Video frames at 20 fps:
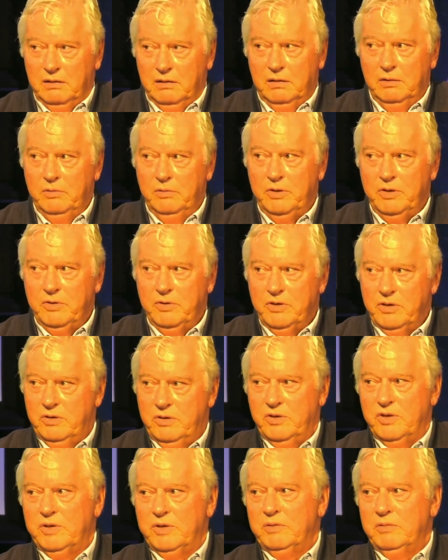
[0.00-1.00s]
Who would you
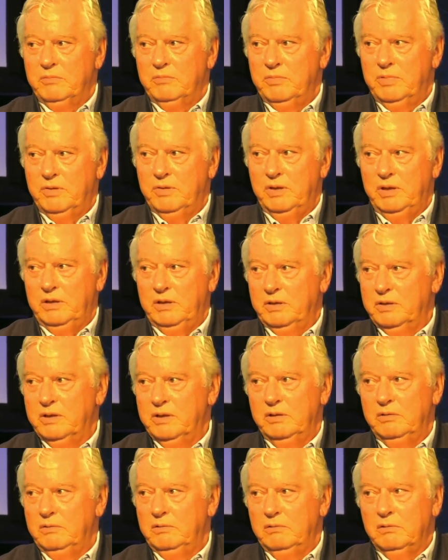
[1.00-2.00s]
choose between the
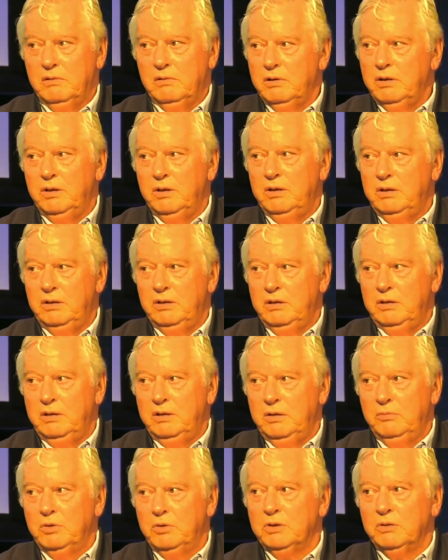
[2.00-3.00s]
two? You,
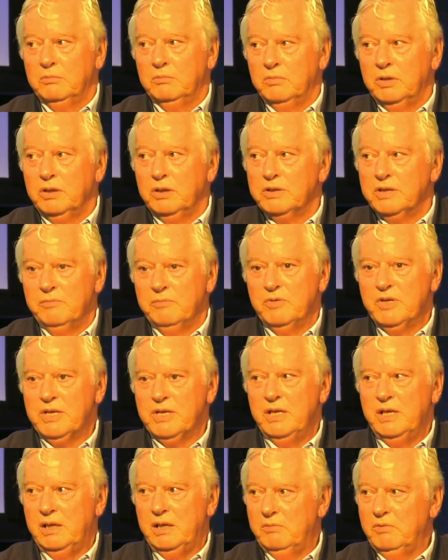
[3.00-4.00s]
you wouldn't. Martin was
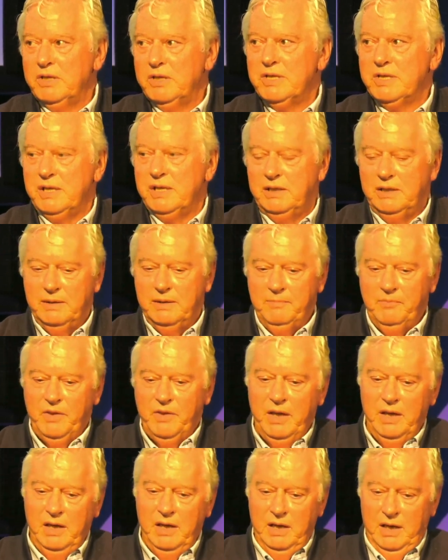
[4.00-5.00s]
there with Senna.
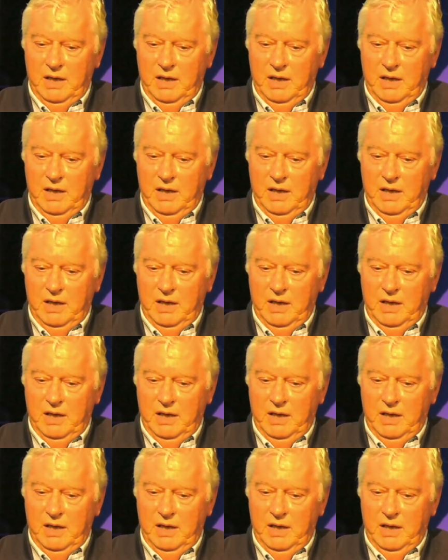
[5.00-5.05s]
Yeah.